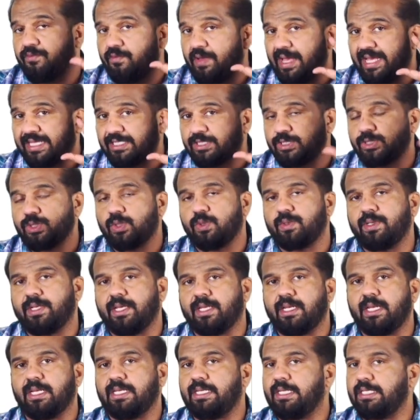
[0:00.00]

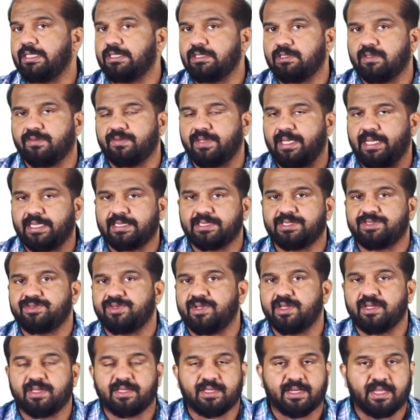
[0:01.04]
vasodilatation of the
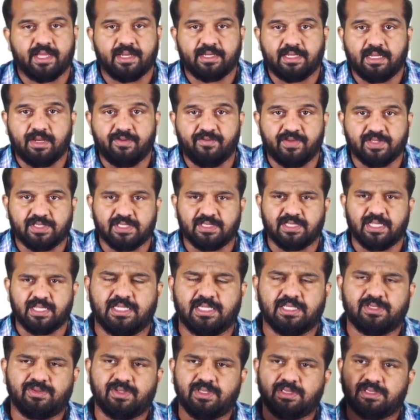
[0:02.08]
extracranial vessel.
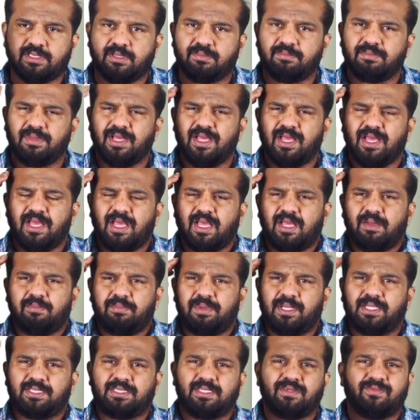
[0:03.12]
is why some
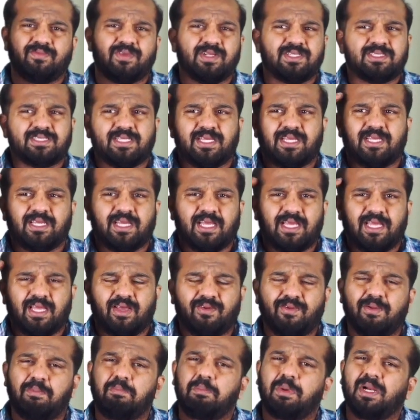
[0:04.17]
patient will say, I
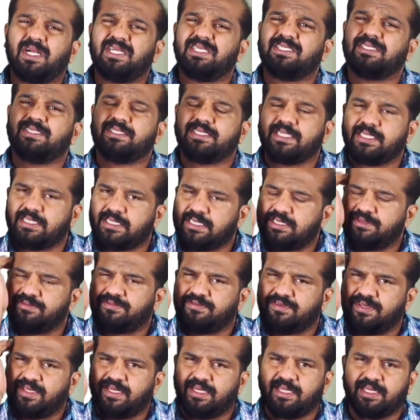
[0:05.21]
have a pulsating
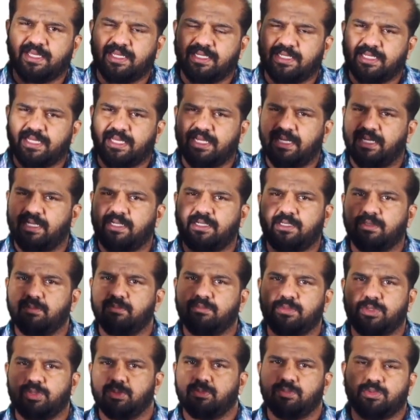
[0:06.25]
feeling in the head. Tum,
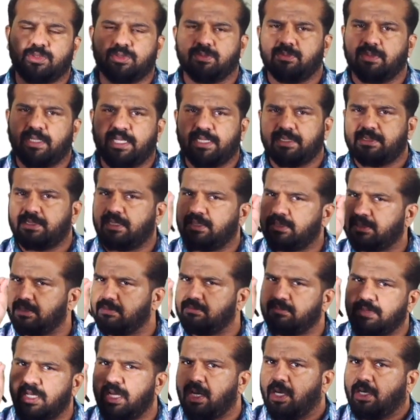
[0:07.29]
tum, tum, like that.
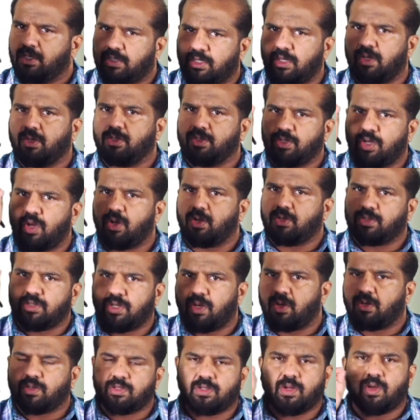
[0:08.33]
Some
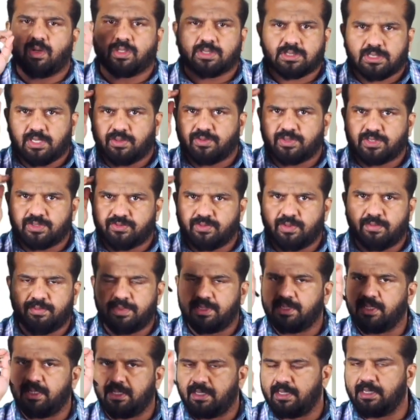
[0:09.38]
knock sounds will be
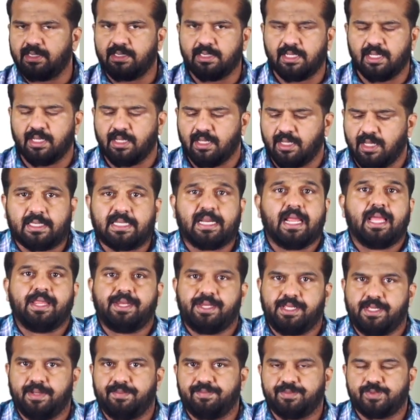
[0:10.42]
there in the
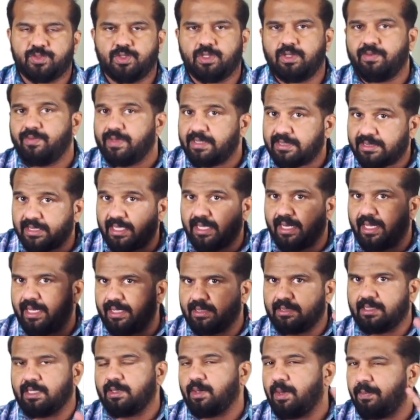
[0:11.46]
cranium. So you will say
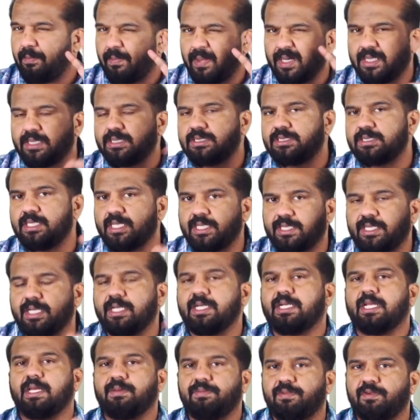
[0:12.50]
like that, a pulsating
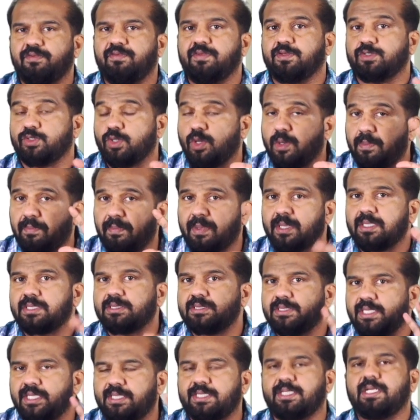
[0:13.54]
type of it. So a
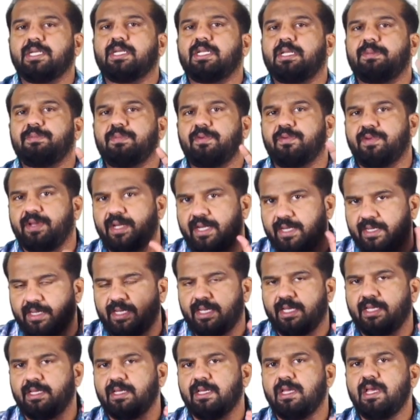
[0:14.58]
pulsating type of
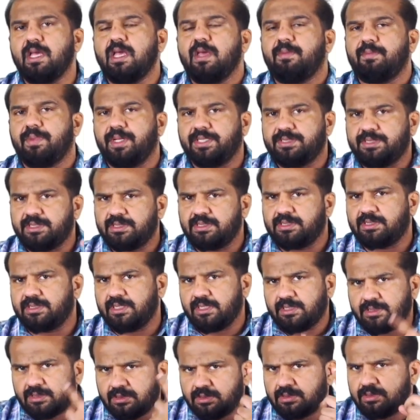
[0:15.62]
headache, patient
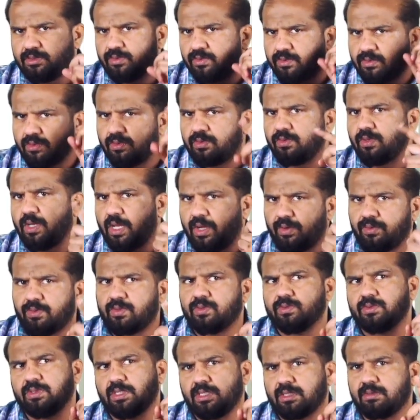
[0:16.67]
says you have
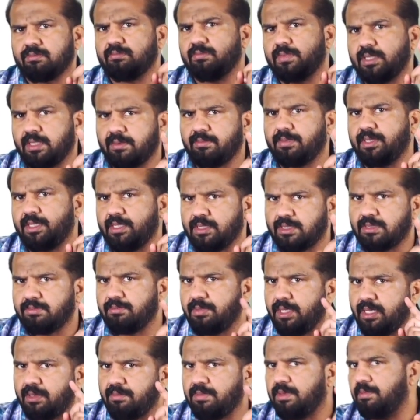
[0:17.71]
to think maybe it
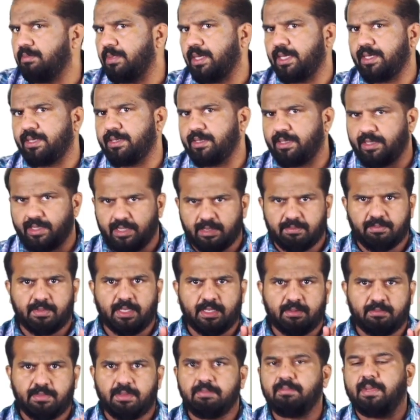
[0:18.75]
may be migraine.
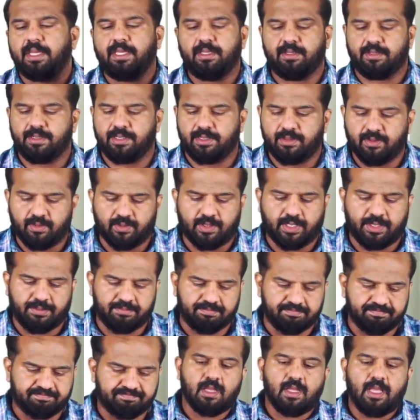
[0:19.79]
Okay.
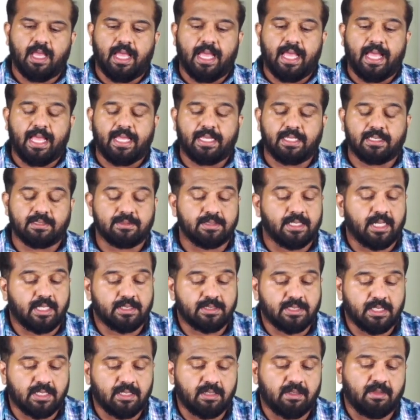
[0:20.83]
And the
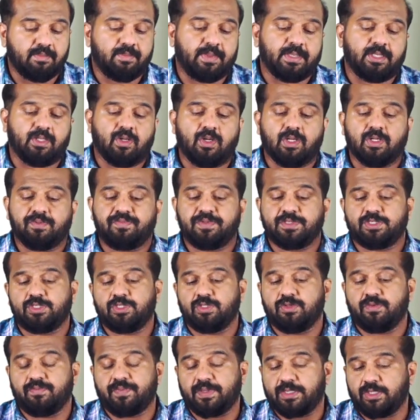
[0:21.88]
other
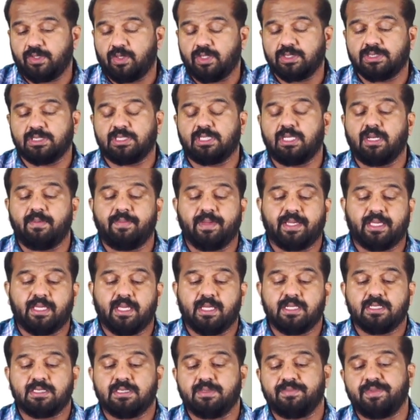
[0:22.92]
pathological
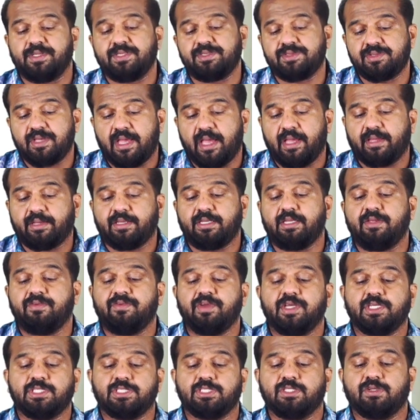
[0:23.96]
mechanism is
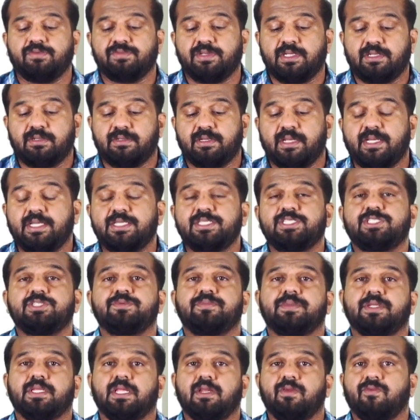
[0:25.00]
activation of the
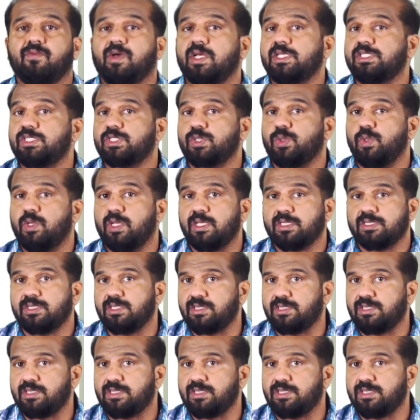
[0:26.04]
trigeminal vascular